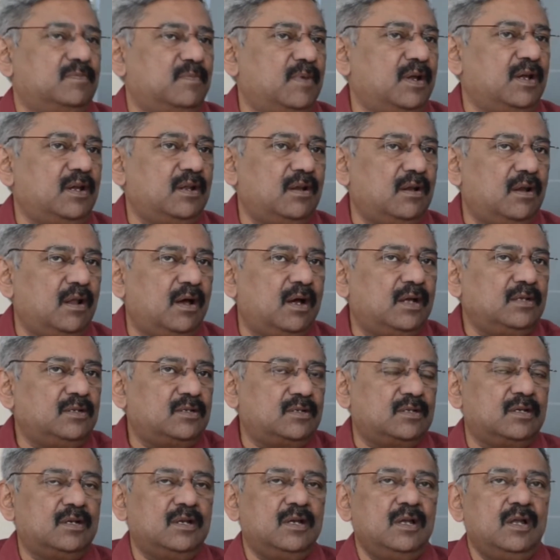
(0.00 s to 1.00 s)
By and
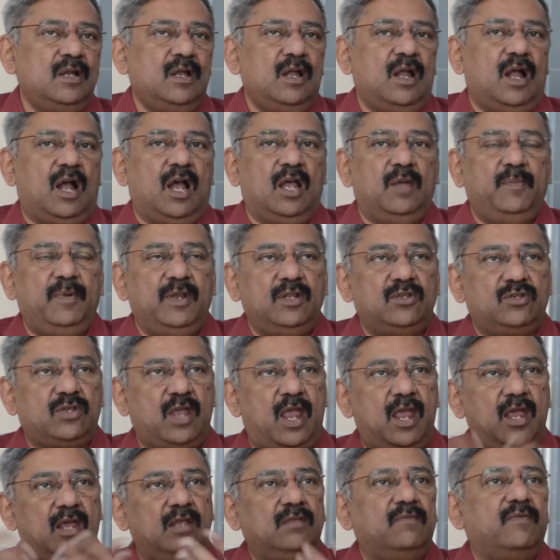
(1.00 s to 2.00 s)
large, I've been
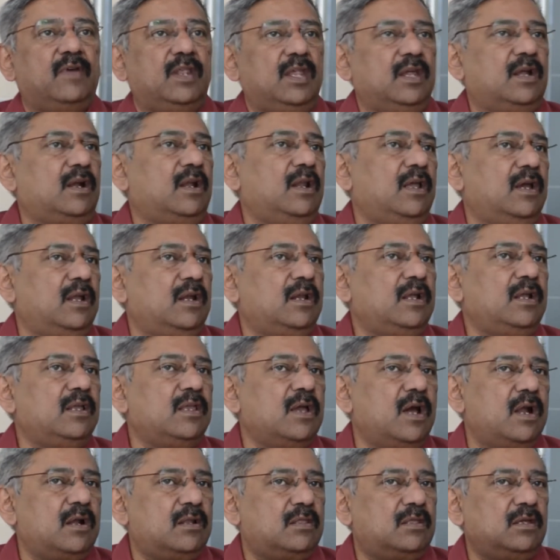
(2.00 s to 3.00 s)
saying very clearly
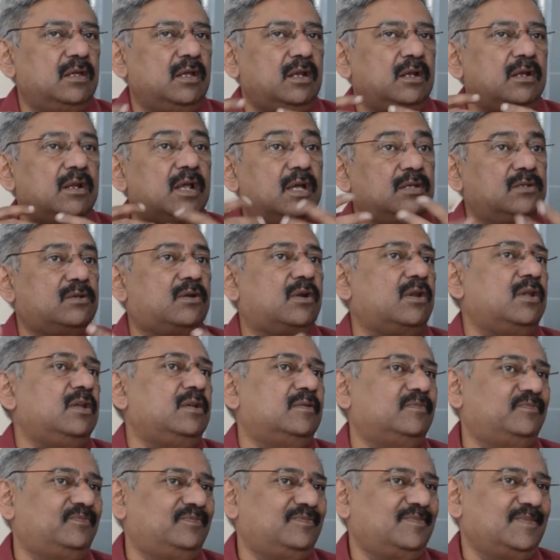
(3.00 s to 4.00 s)
that the
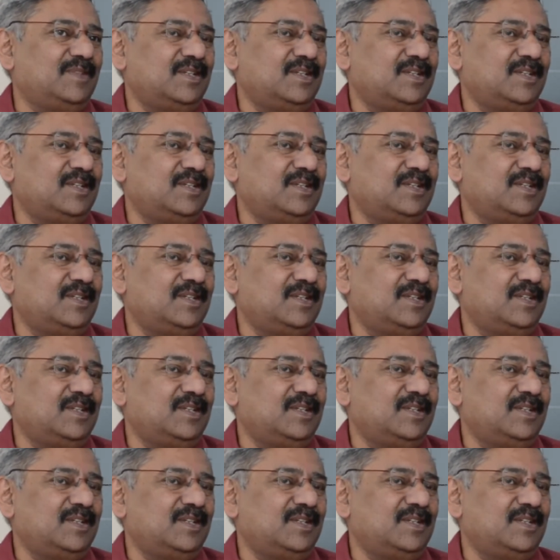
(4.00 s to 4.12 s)
industry